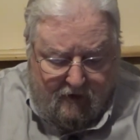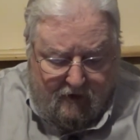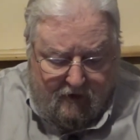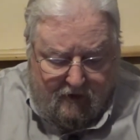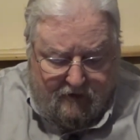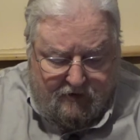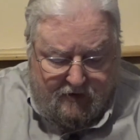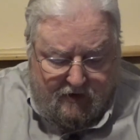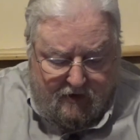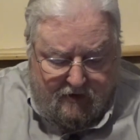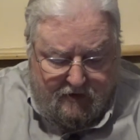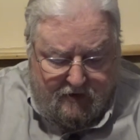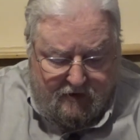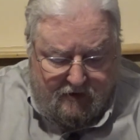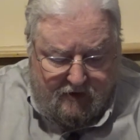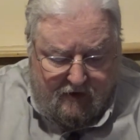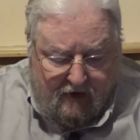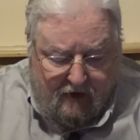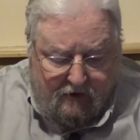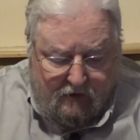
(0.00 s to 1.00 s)
It says
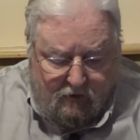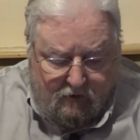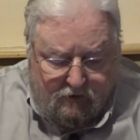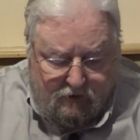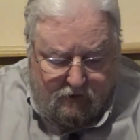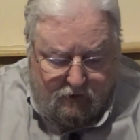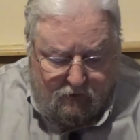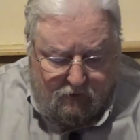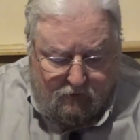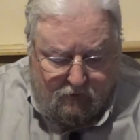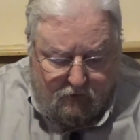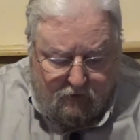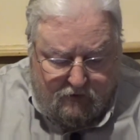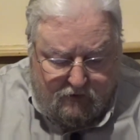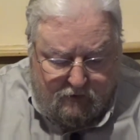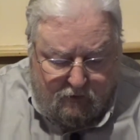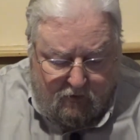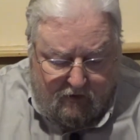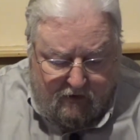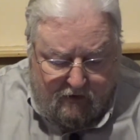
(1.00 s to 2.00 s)
in Daniel 2, verse
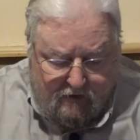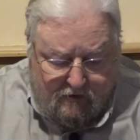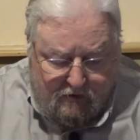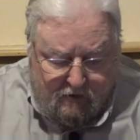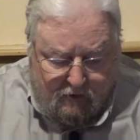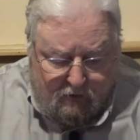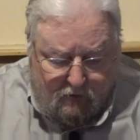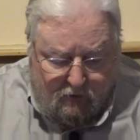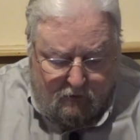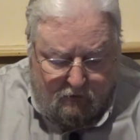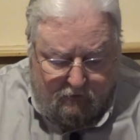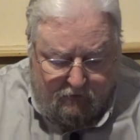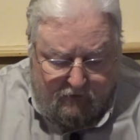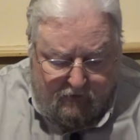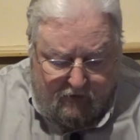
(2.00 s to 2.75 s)
22,